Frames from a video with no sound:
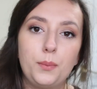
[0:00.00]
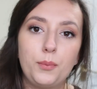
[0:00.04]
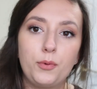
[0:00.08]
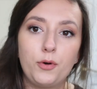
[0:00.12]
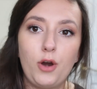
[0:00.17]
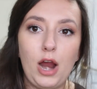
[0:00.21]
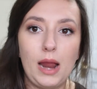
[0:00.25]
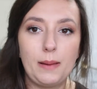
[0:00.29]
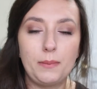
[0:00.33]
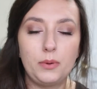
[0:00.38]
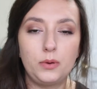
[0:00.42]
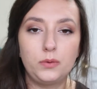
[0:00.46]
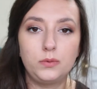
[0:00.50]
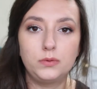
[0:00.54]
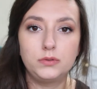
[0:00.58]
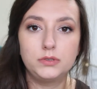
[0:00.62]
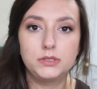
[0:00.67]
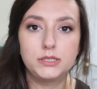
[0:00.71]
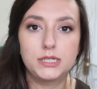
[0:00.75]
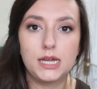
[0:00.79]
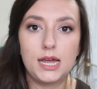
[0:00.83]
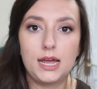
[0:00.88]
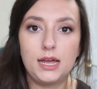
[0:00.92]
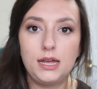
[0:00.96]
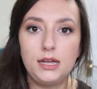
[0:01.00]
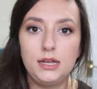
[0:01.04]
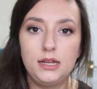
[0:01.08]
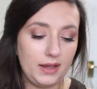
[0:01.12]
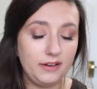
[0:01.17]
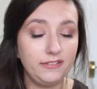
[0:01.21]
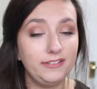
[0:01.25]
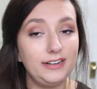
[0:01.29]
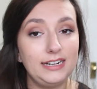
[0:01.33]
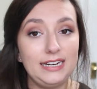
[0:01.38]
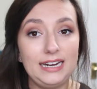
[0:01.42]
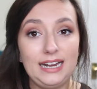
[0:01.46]
Primer Water.
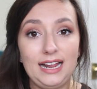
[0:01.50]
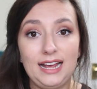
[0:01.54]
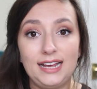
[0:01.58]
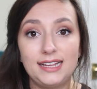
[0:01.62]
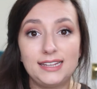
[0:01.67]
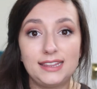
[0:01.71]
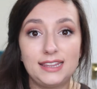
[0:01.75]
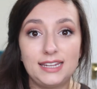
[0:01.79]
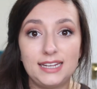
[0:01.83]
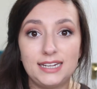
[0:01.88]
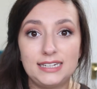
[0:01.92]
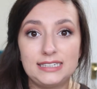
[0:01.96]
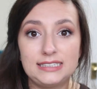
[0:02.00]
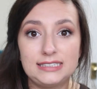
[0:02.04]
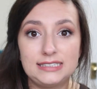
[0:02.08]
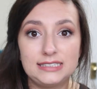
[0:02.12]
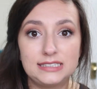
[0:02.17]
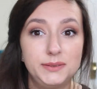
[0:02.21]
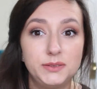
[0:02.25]
I really like this.